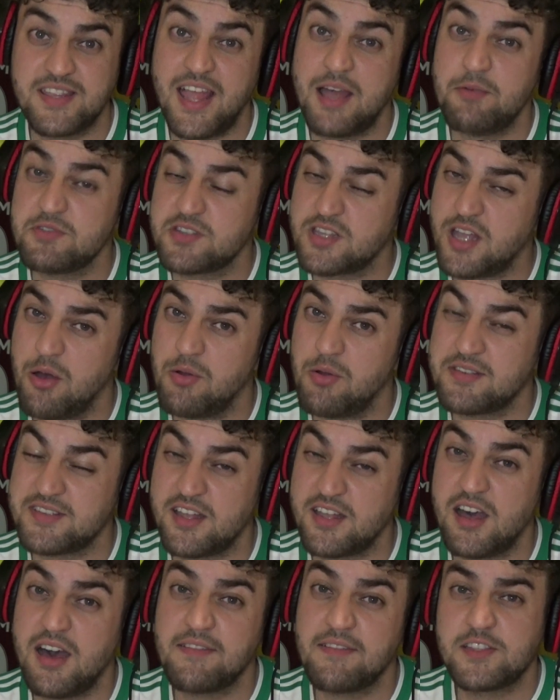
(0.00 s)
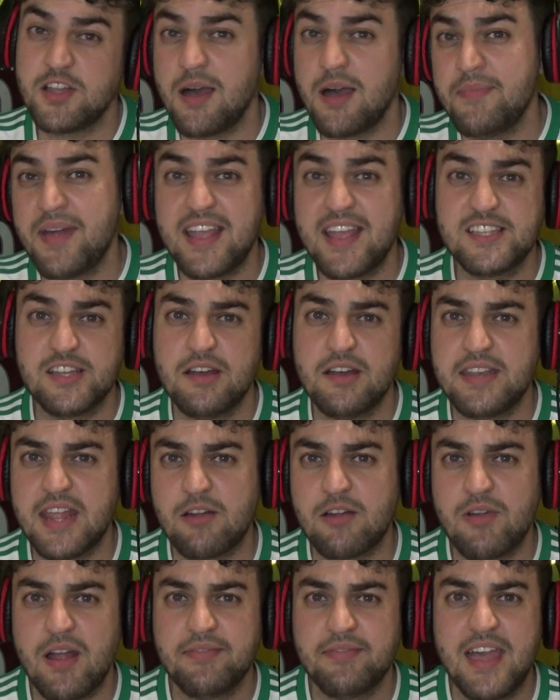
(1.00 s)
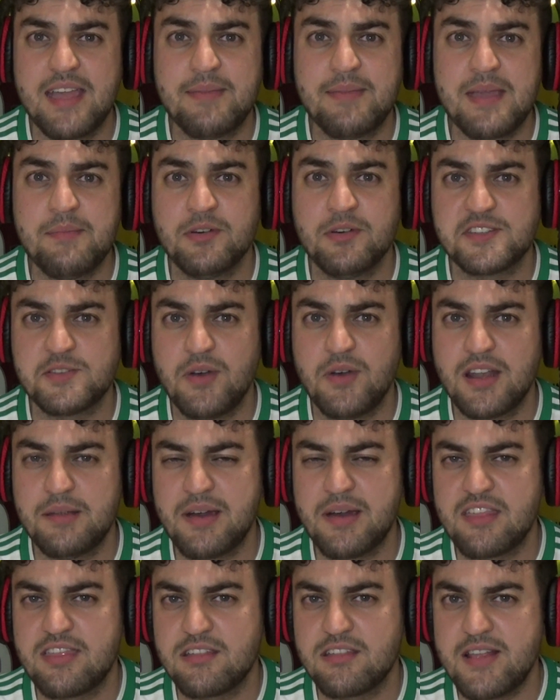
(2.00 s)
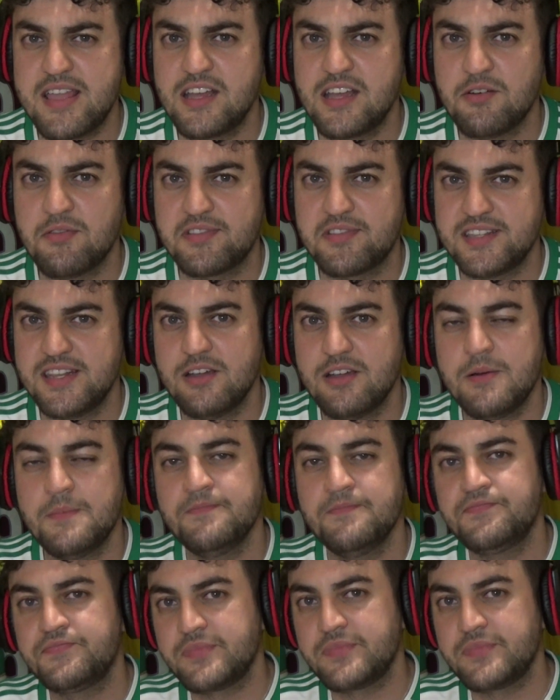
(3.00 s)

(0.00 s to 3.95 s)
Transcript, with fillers: That was goalless at half time. They turned it around. They beat Botswana by three goals to nil.